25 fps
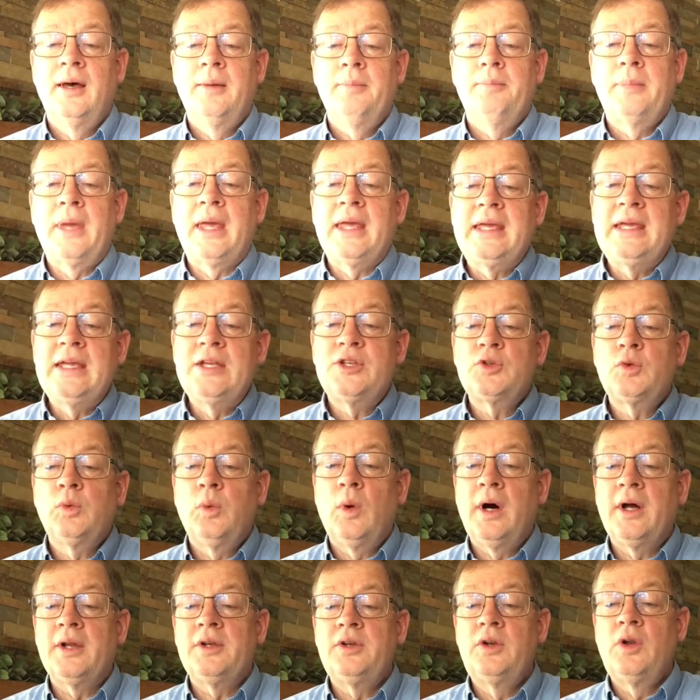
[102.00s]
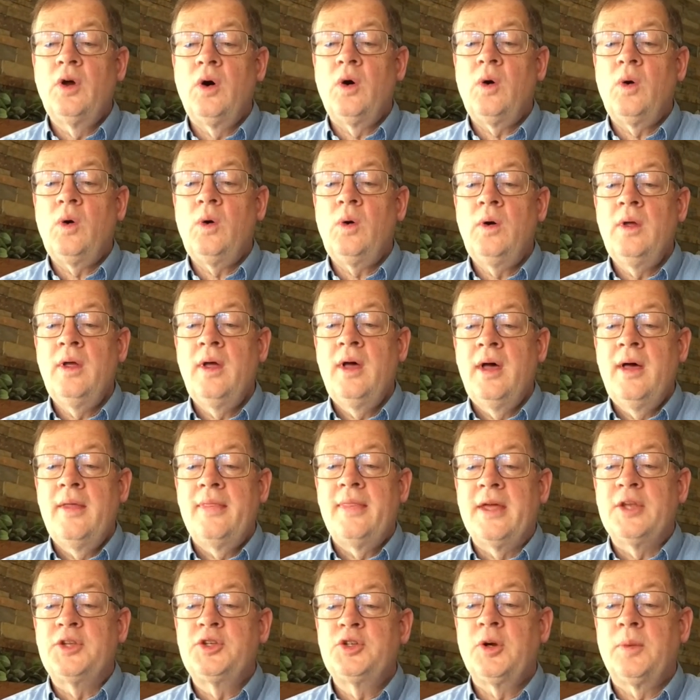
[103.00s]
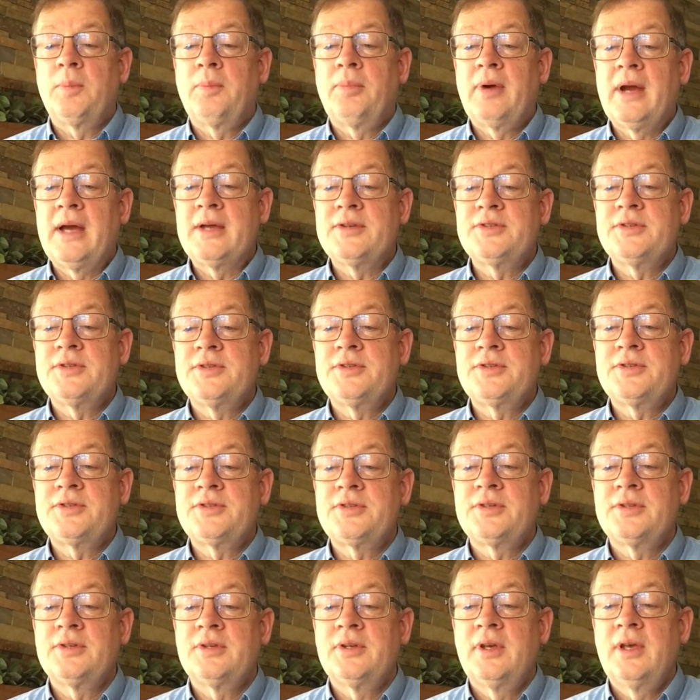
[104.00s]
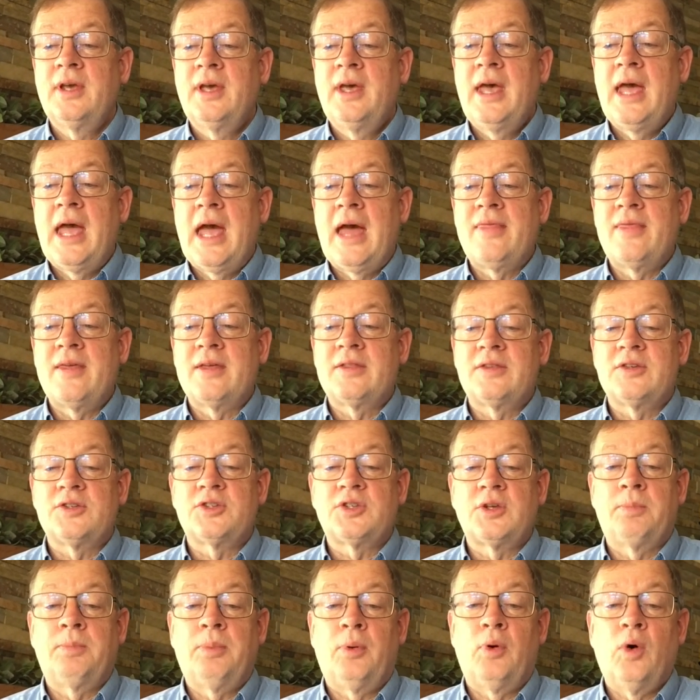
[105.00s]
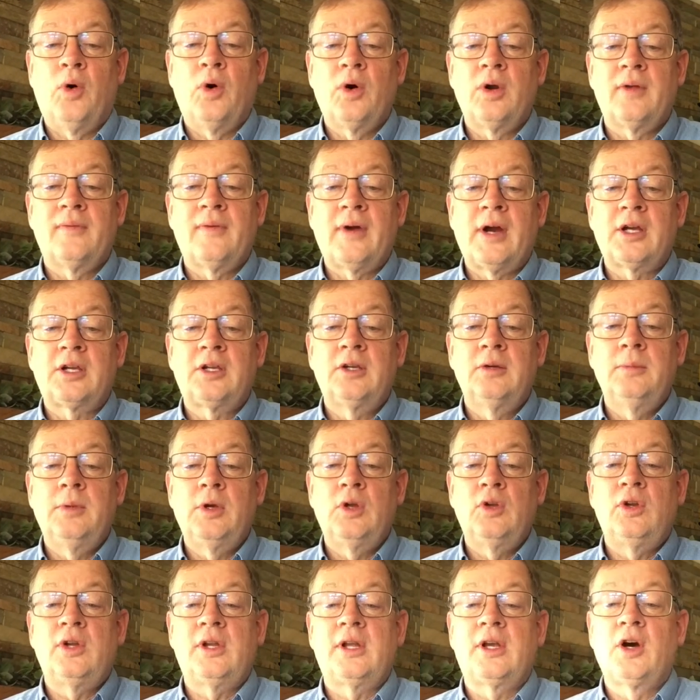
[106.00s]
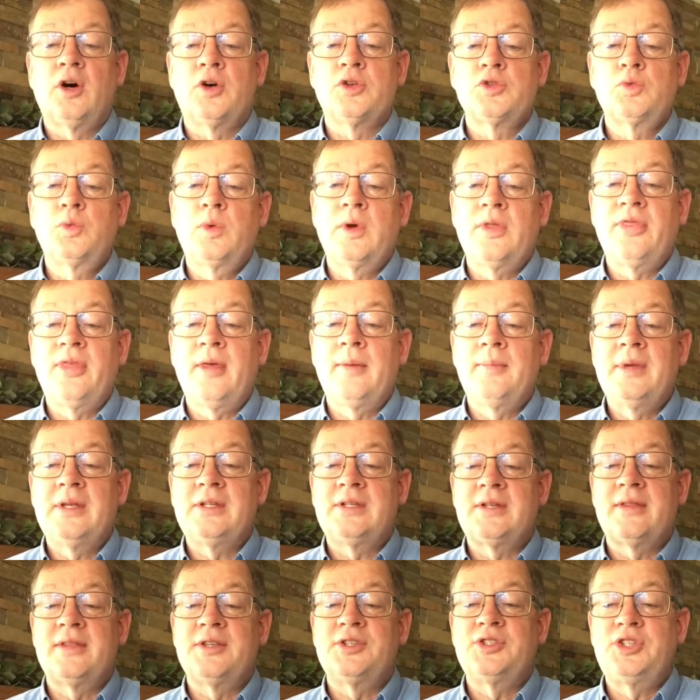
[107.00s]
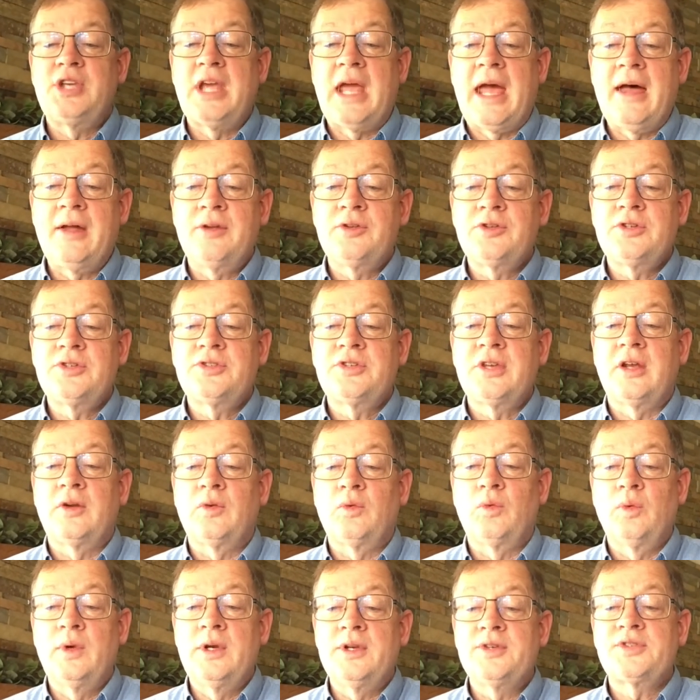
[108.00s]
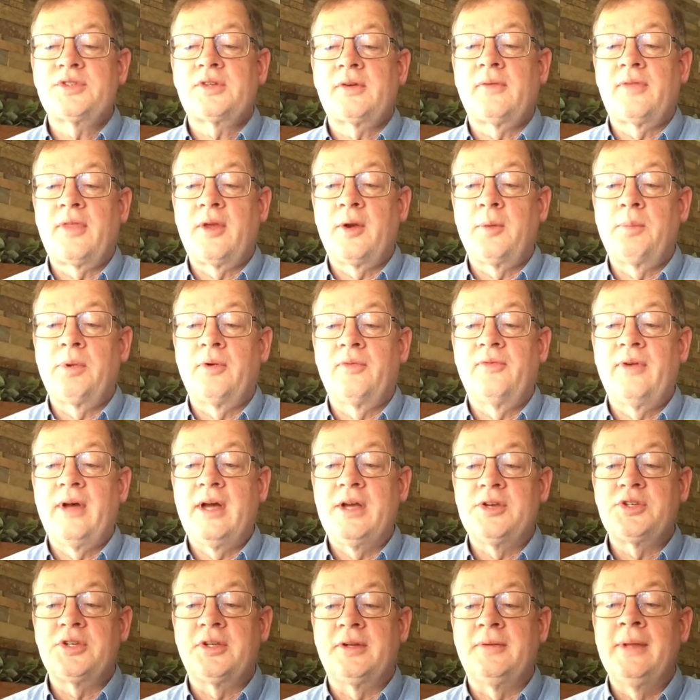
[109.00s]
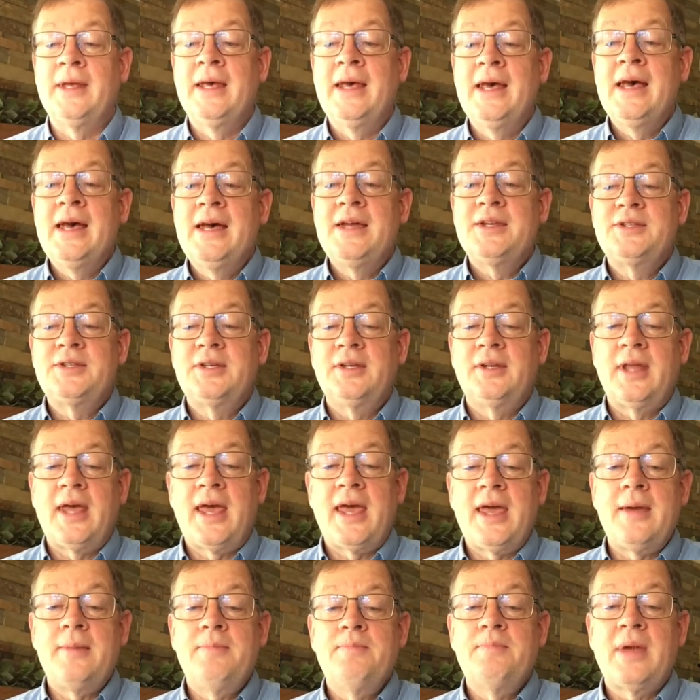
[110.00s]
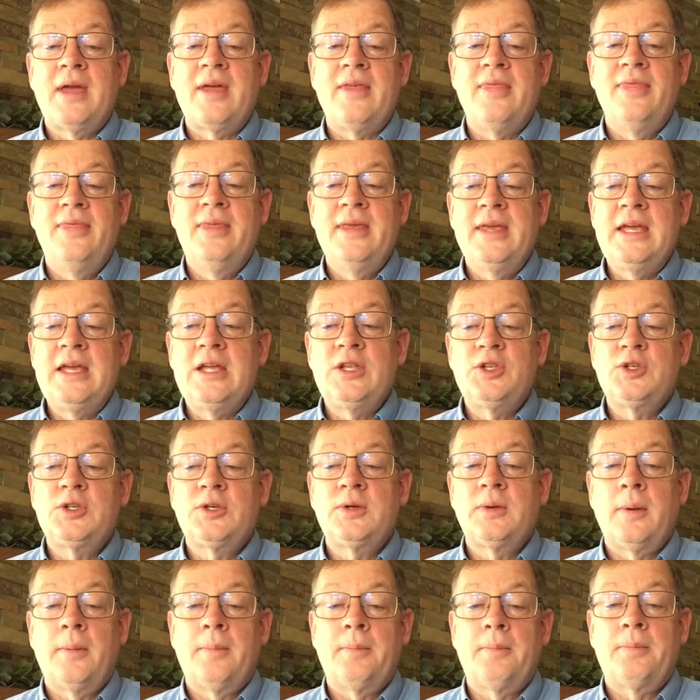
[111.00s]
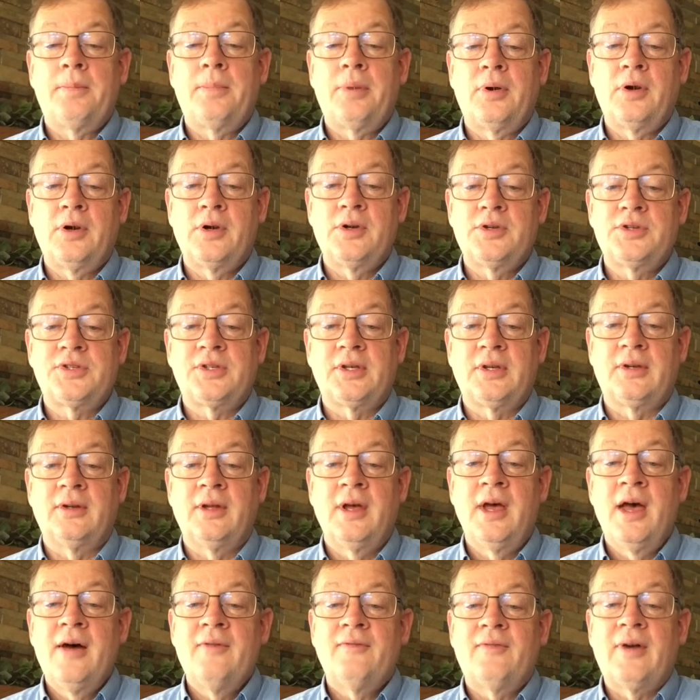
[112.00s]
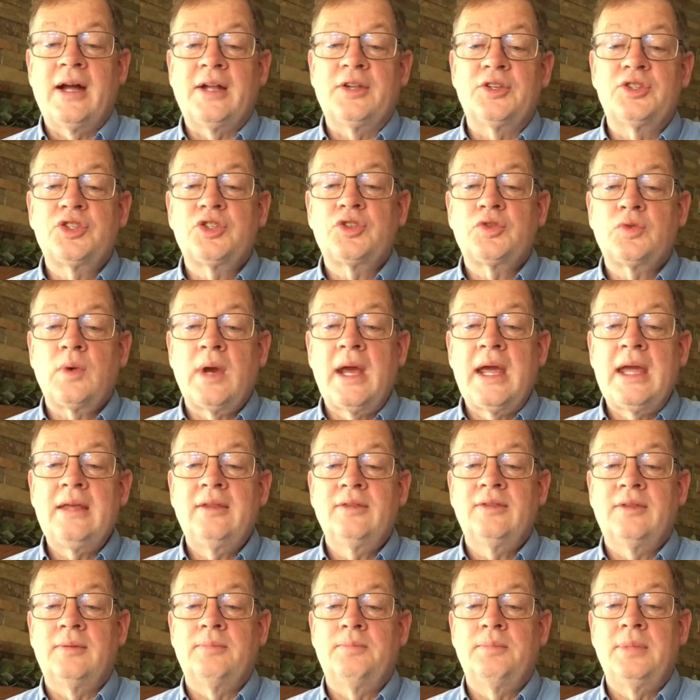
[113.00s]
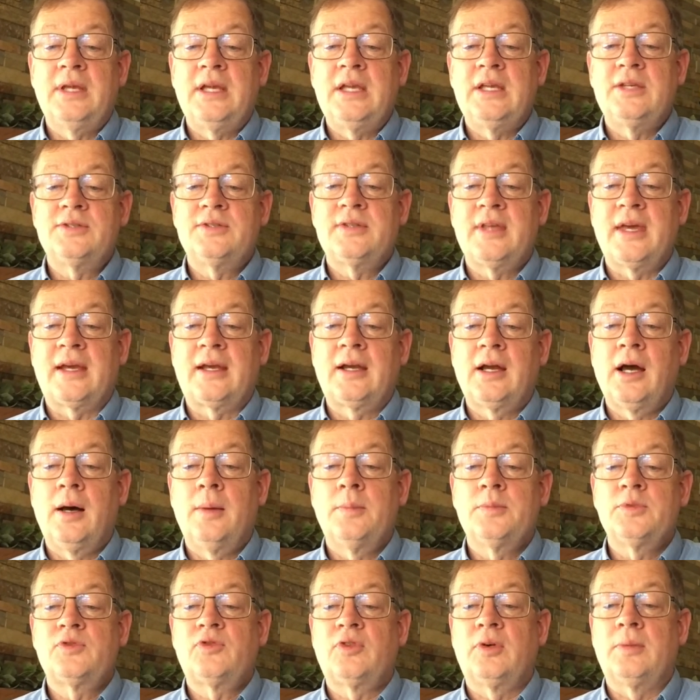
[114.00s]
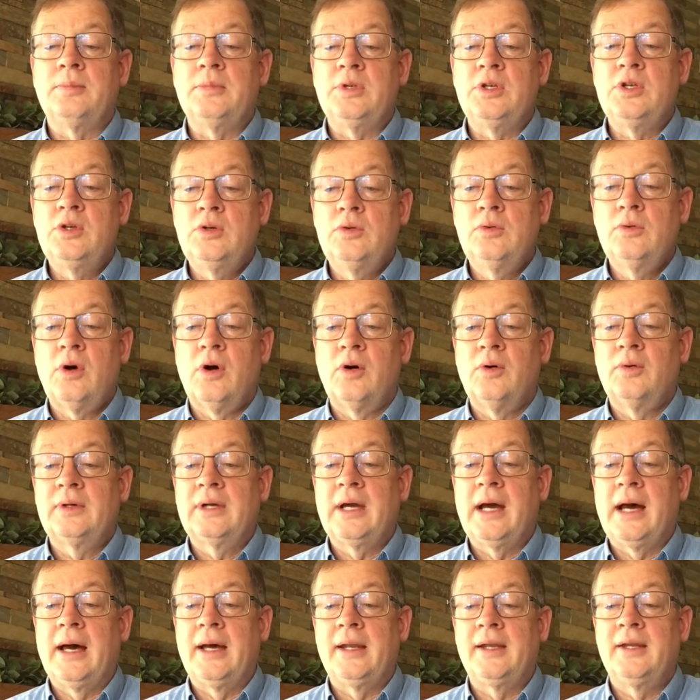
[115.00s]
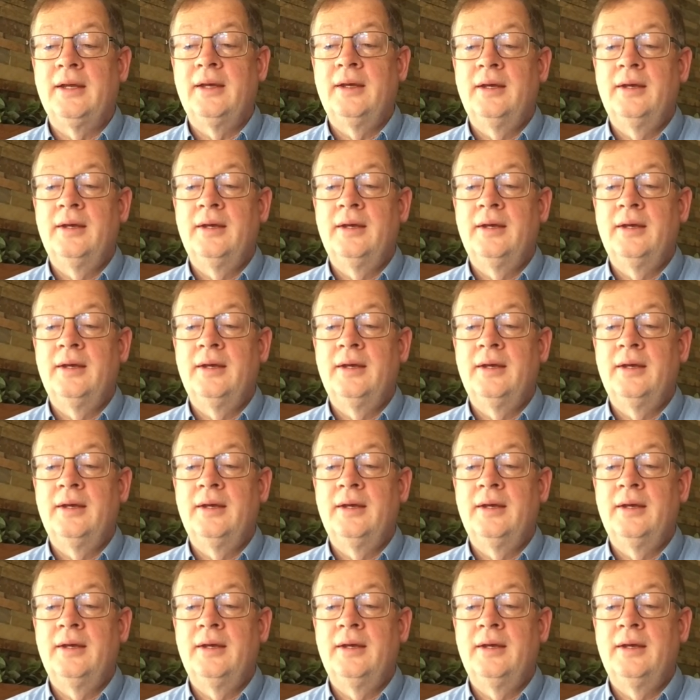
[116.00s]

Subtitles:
May each one know that your presence and that the support of our community goes with them into the challenges and risk of their profession. Today, may each person find strength and peace that comes from you, O God.